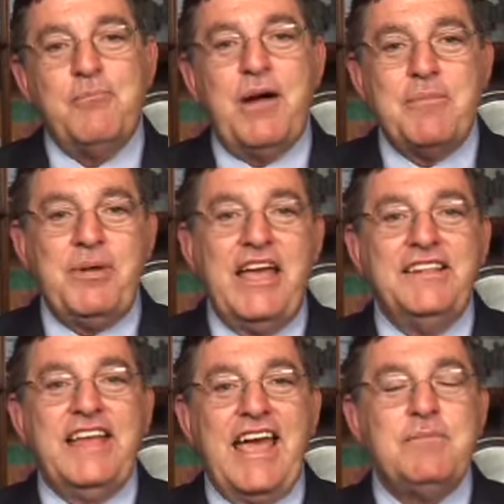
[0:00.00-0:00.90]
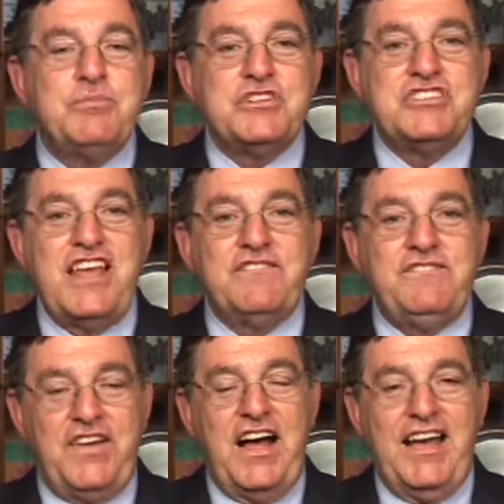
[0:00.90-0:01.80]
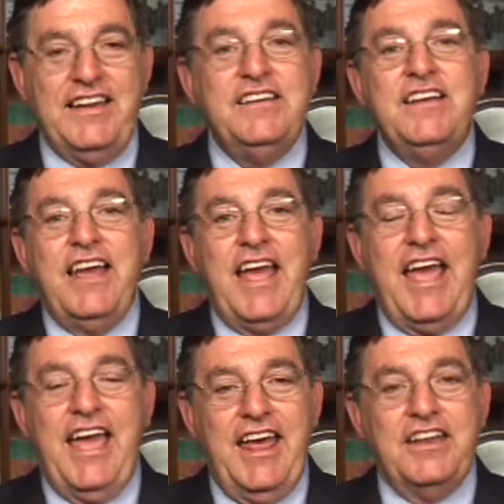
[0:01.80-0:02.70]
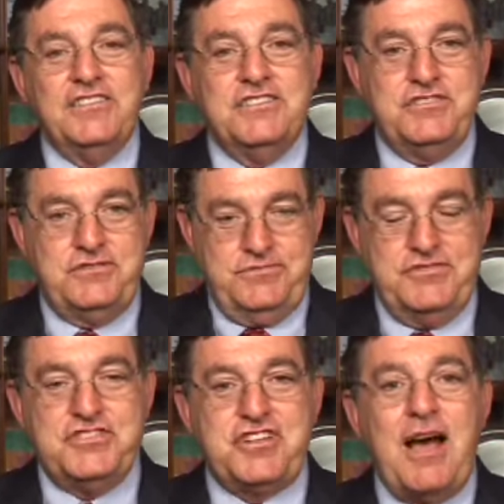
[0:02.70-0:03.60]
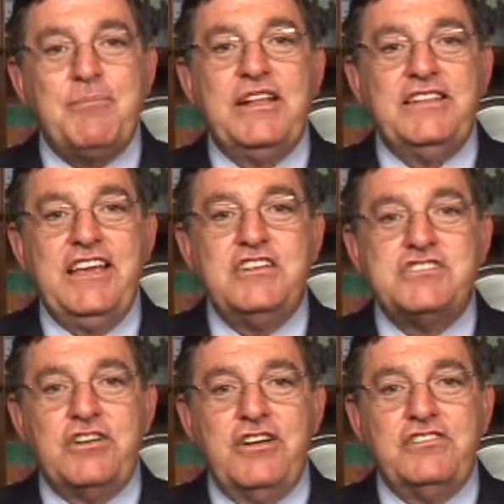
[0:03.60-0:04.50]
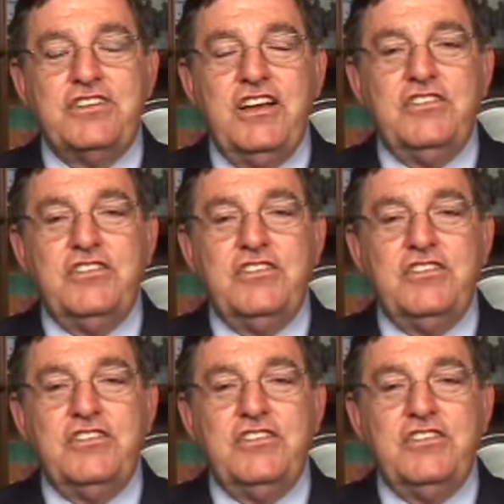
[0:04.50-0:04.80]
by paying the 8% fine and stopping the insurance.